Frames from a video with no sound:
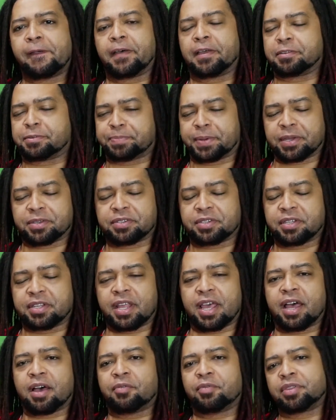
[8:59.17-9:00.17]
especially
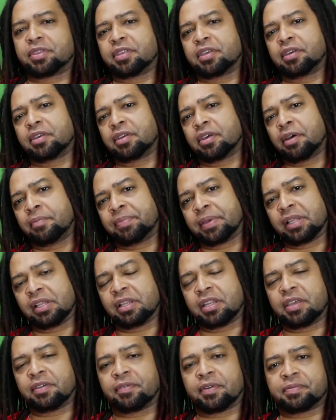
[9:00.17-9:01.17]
now with the
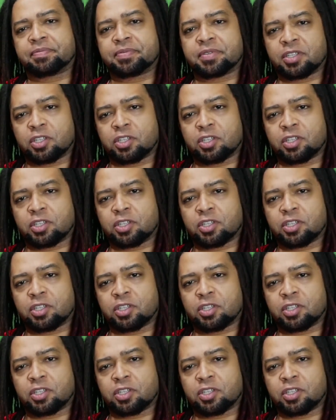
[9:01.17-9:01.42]
ability of